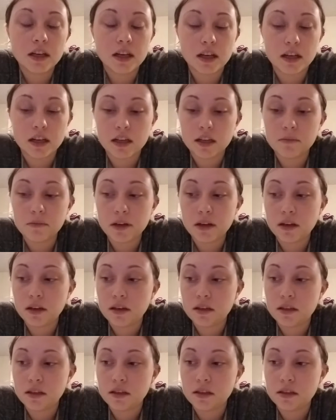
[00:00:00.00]

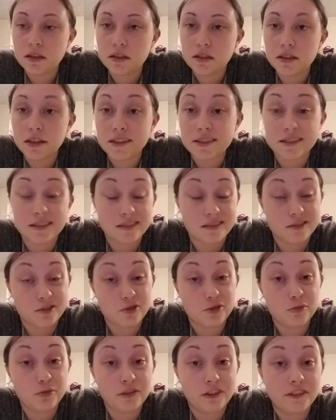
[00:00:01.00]
Season
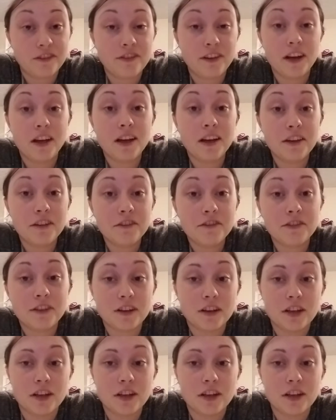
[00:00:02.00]
2.5.